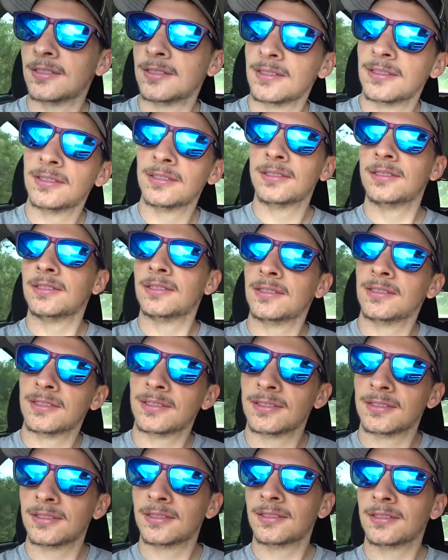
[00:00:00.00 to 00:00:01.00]

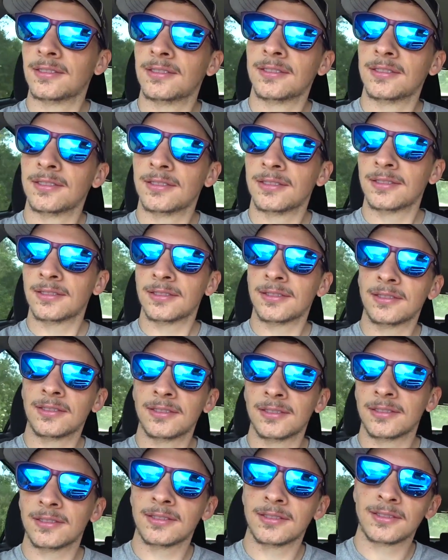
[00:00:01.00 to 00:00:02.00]

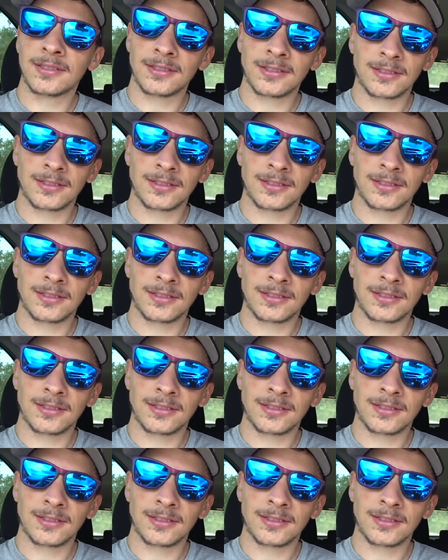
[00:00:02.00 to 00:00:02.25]
This person isn't speaking.